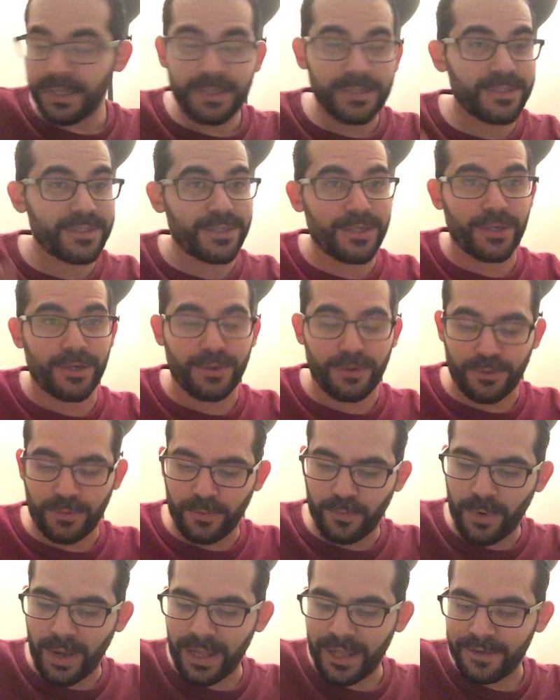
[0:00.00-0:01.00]
So
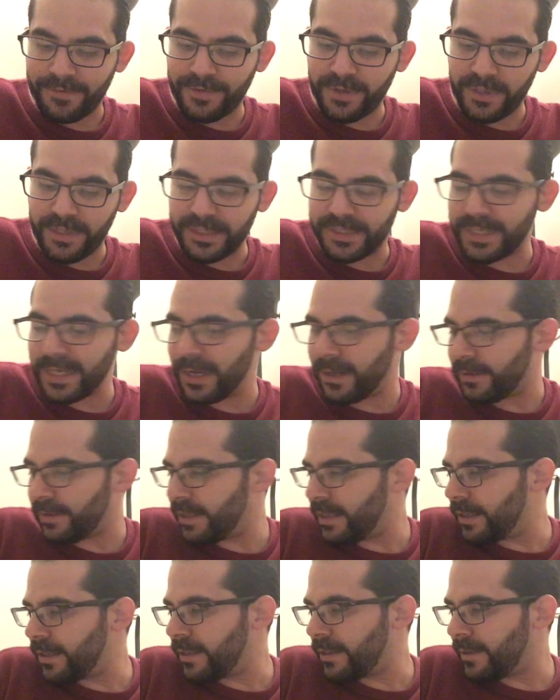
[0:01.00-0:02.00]
while I fill this out,
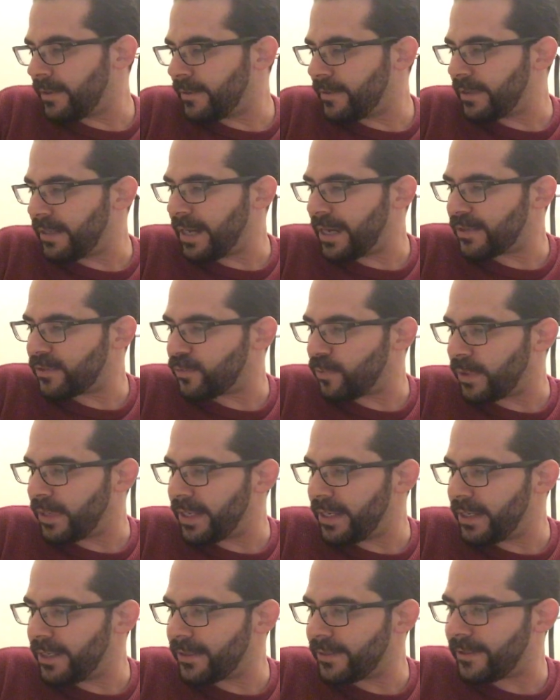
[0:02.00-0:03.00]
the next one
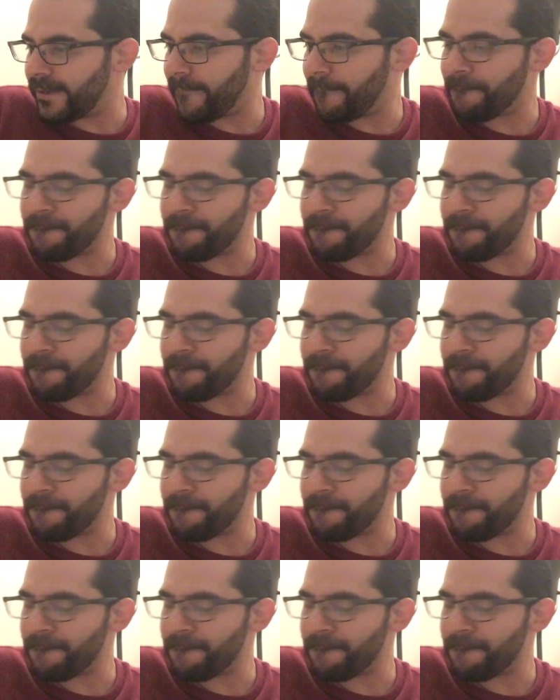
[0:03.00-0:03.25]
is